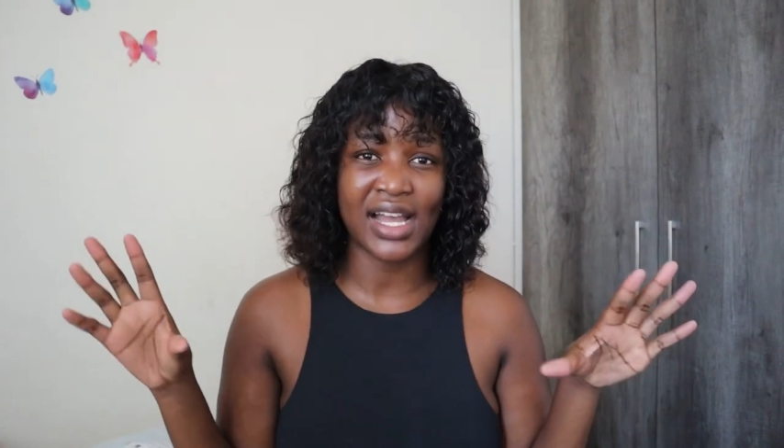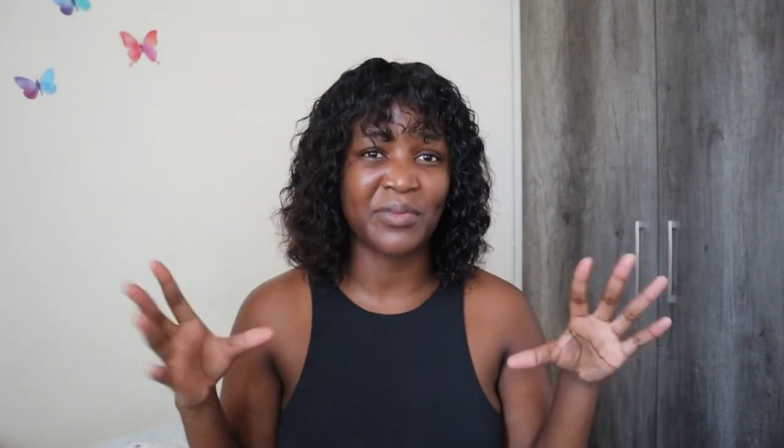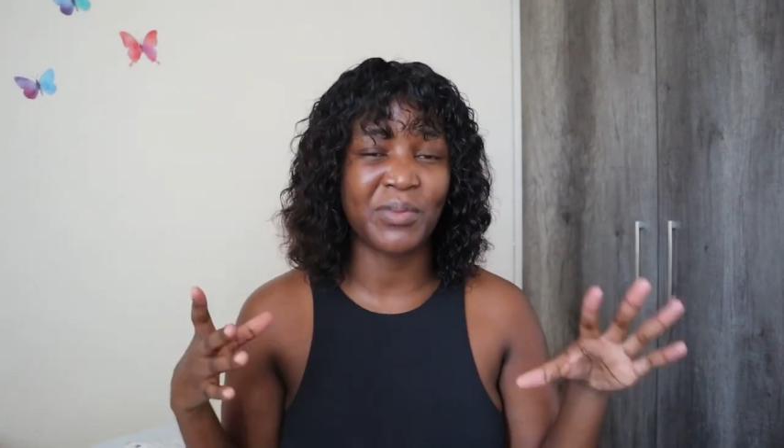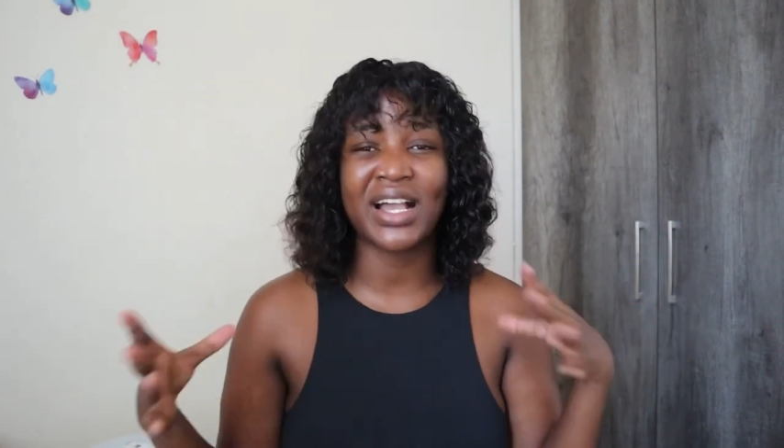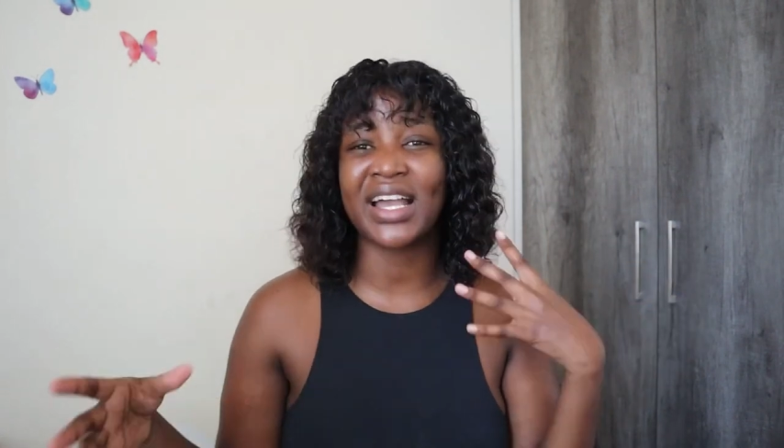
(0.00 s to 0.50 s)

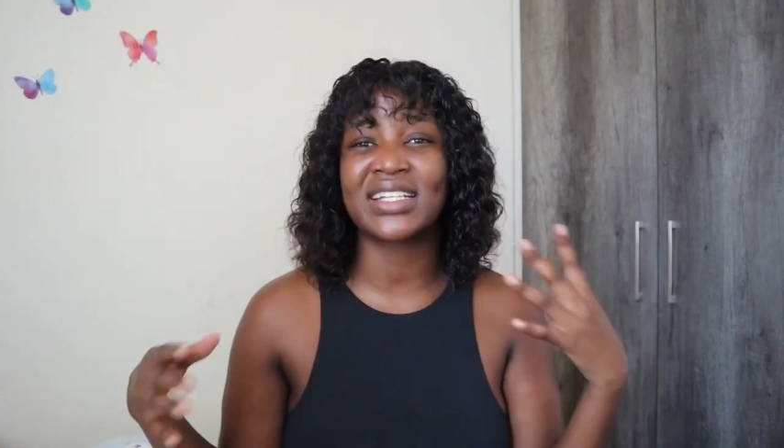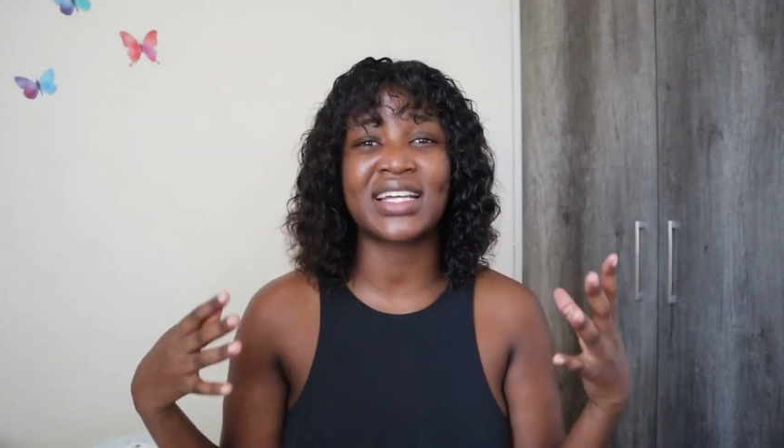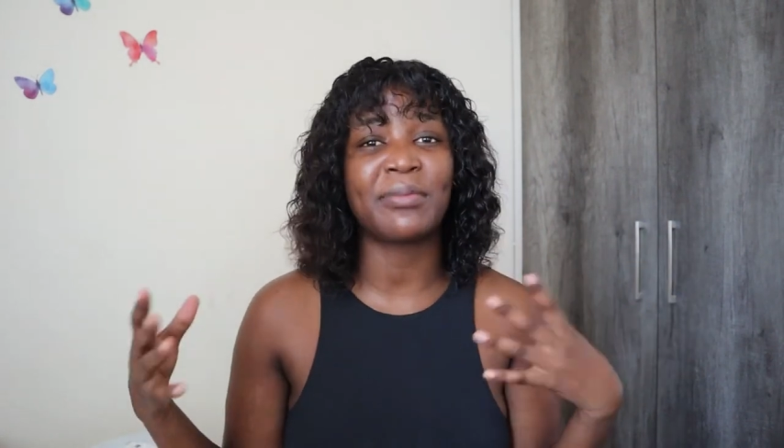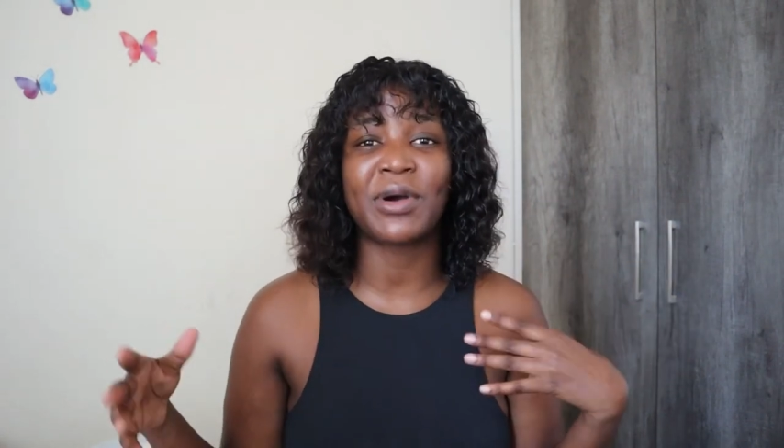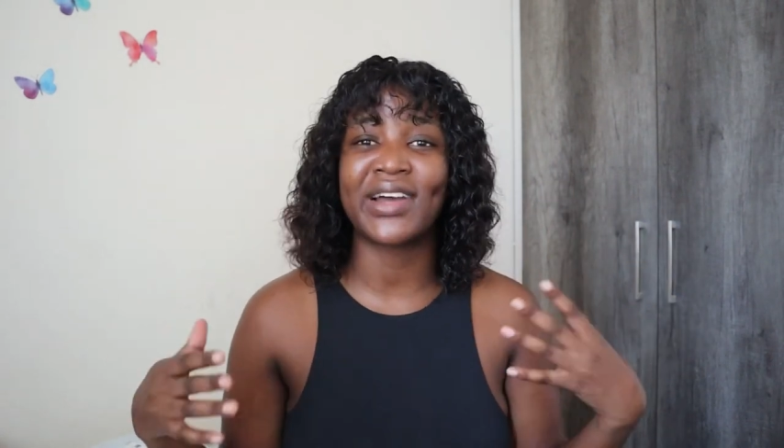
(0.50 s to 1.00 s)
my card,
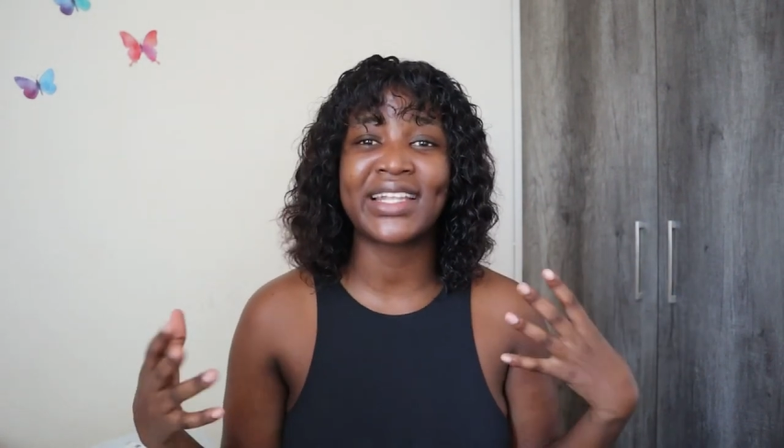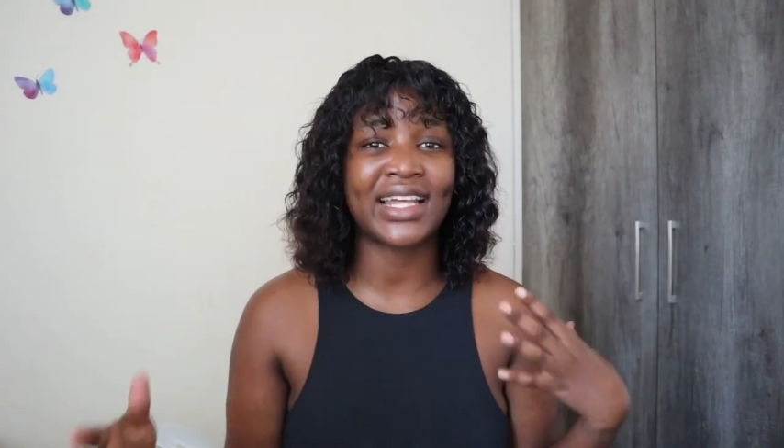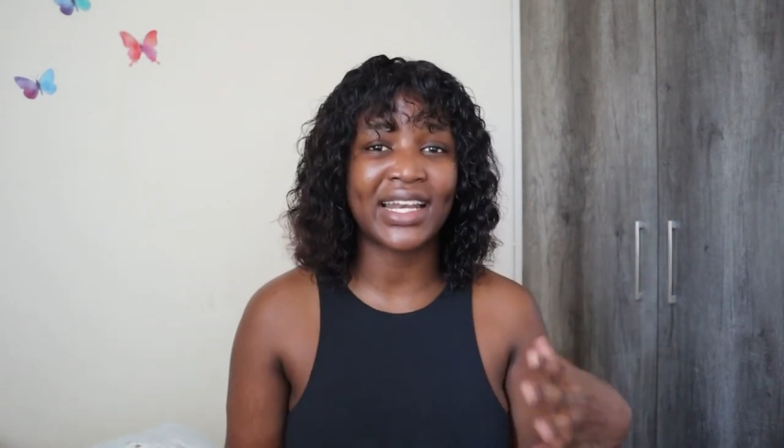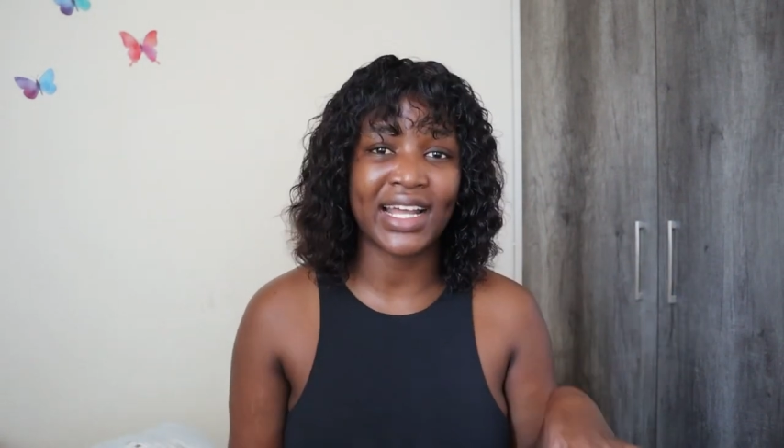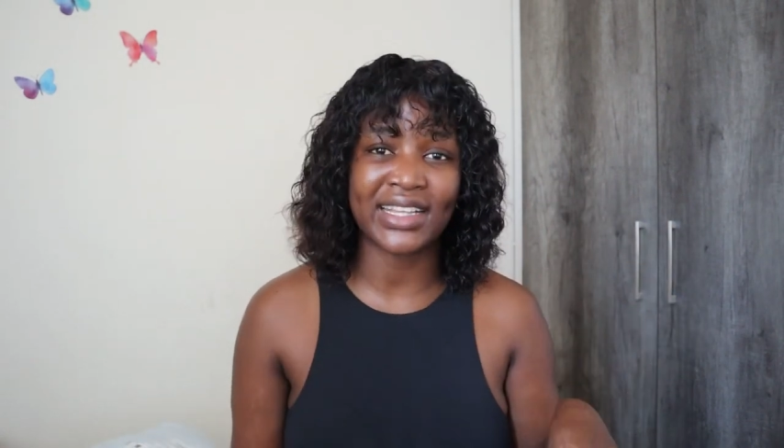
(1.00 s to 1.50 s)
I'm a white,
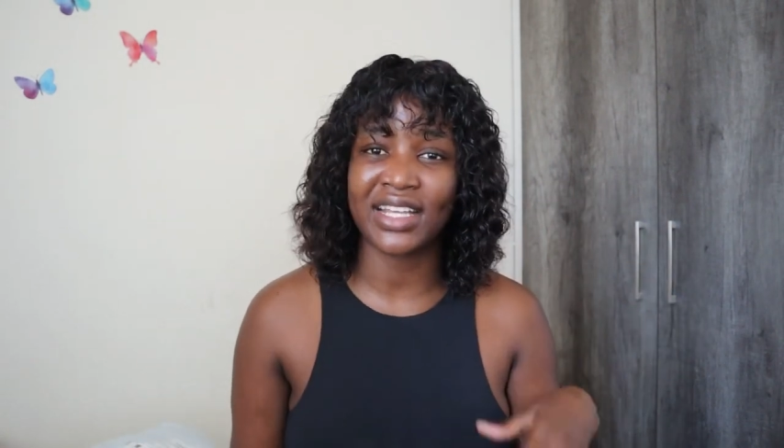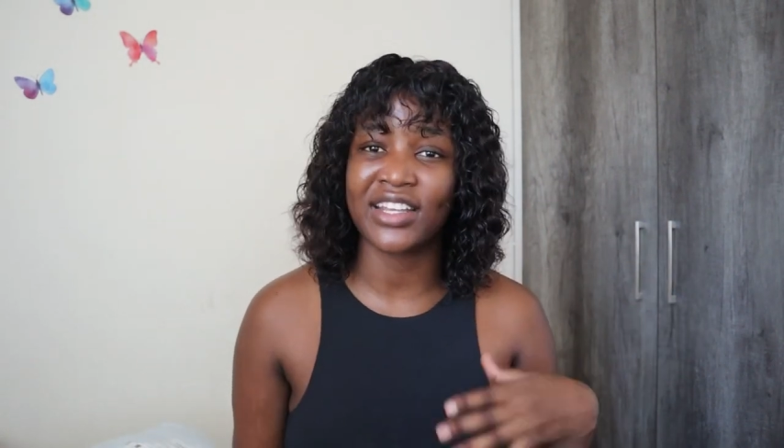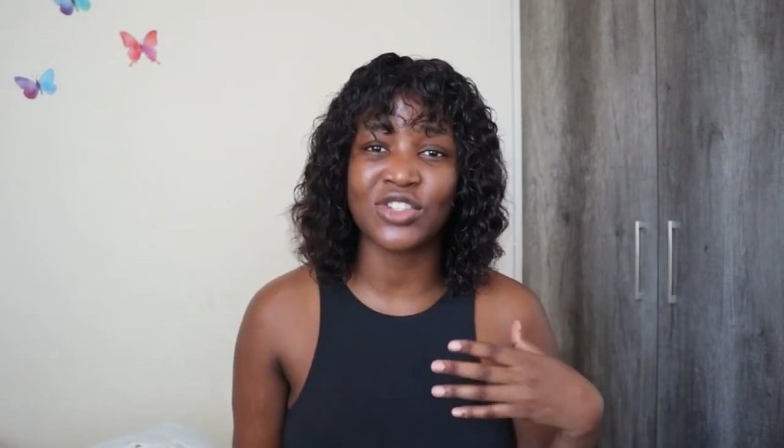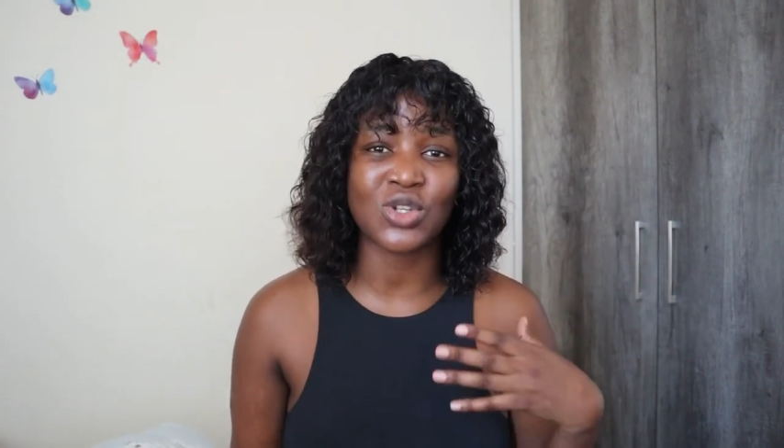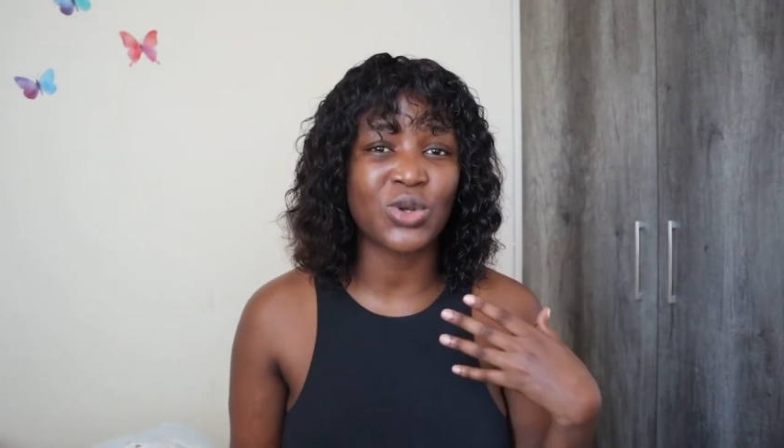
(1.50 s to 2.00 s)

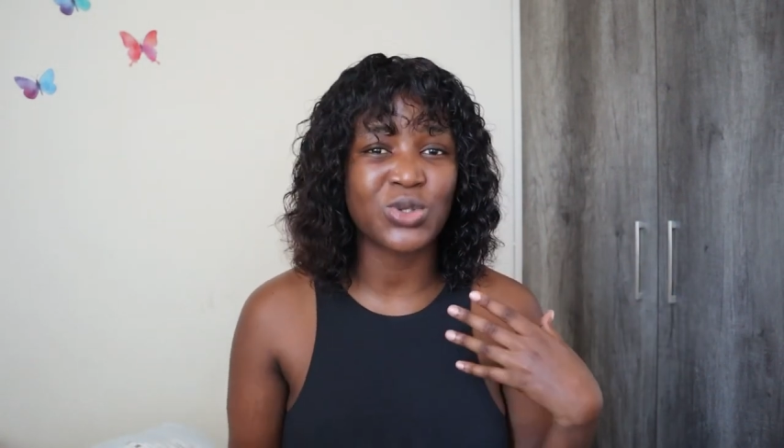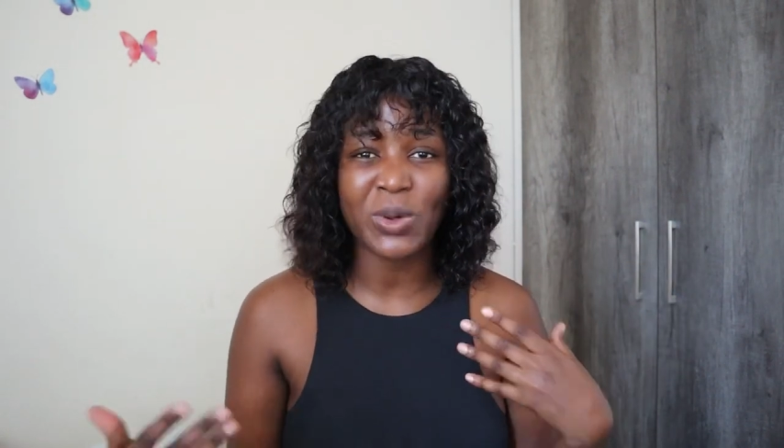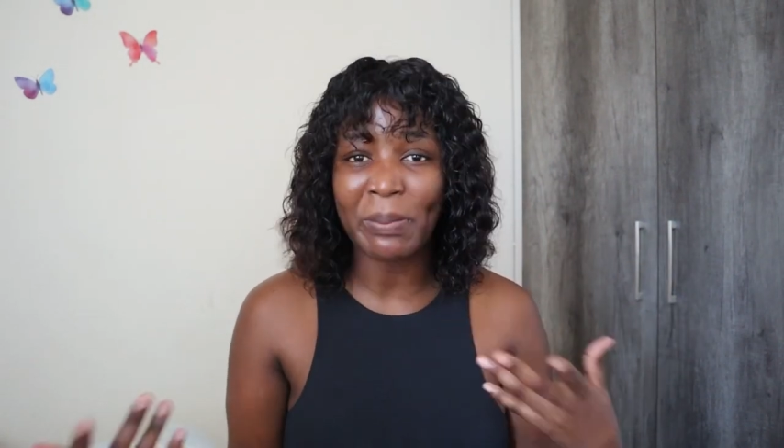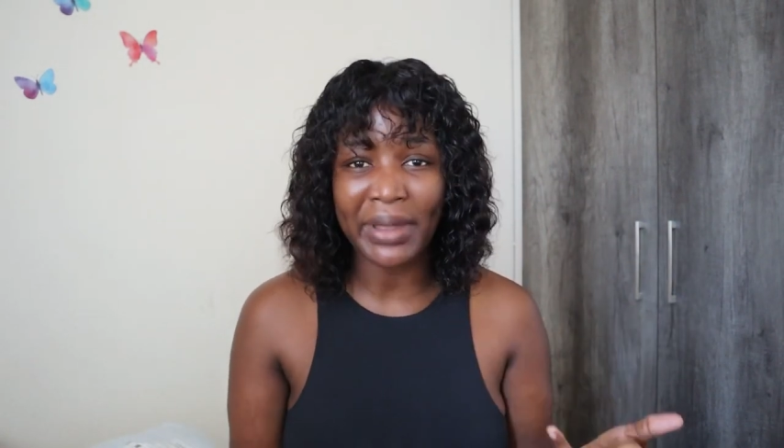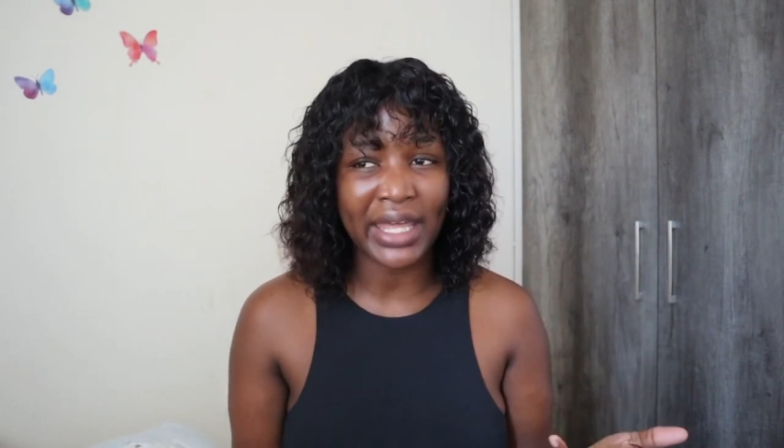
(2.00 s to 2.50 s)
and it's also
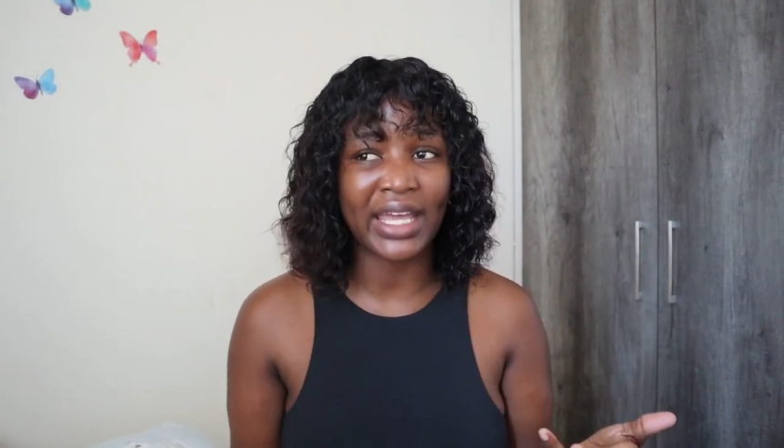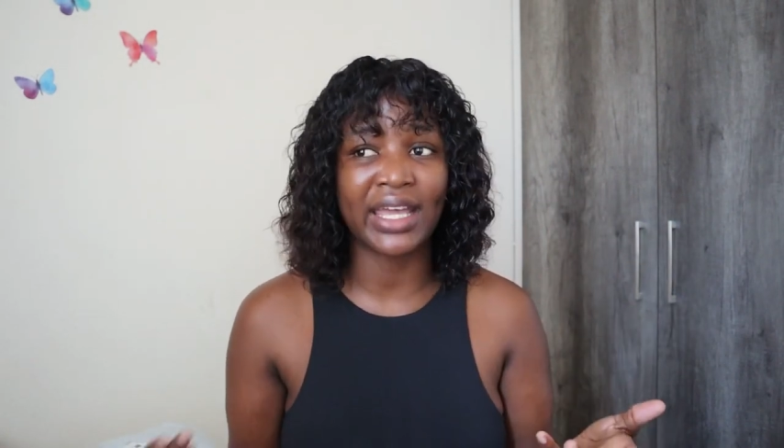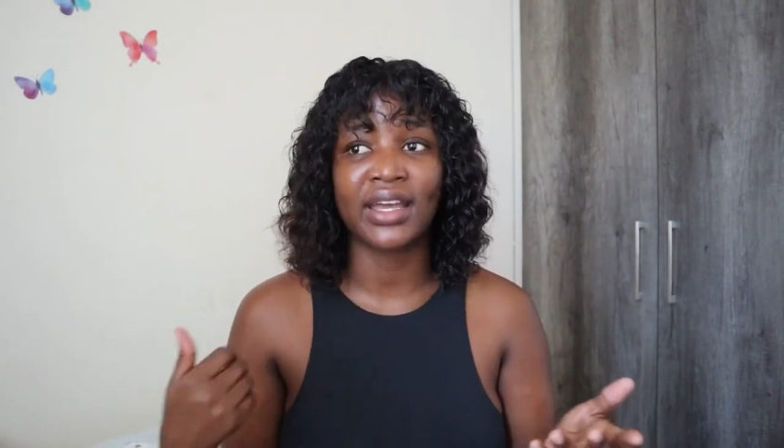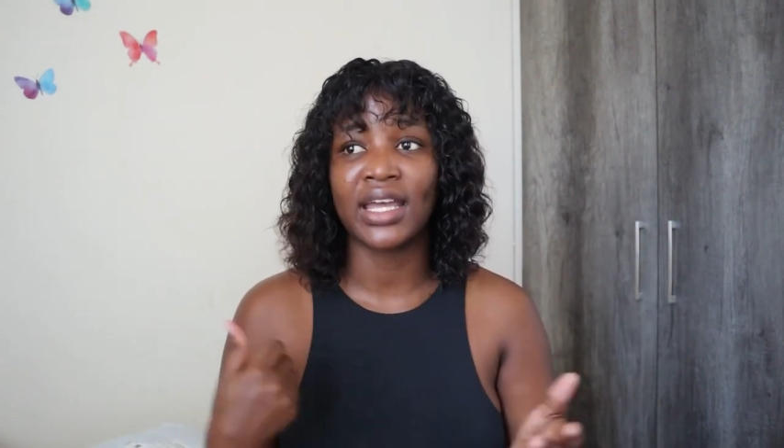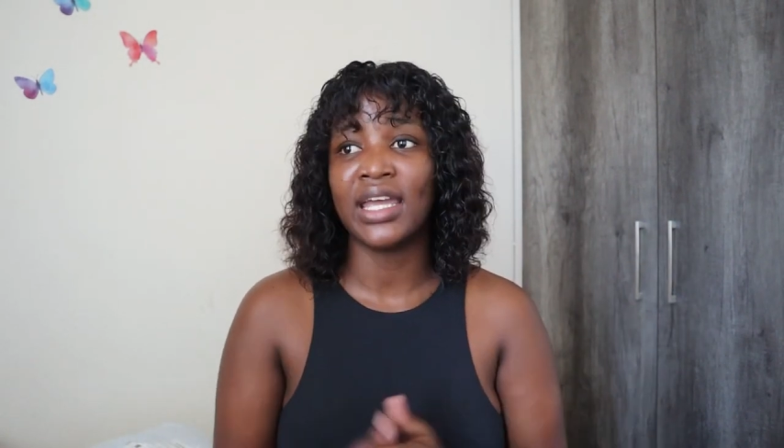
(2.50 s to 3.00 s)
big.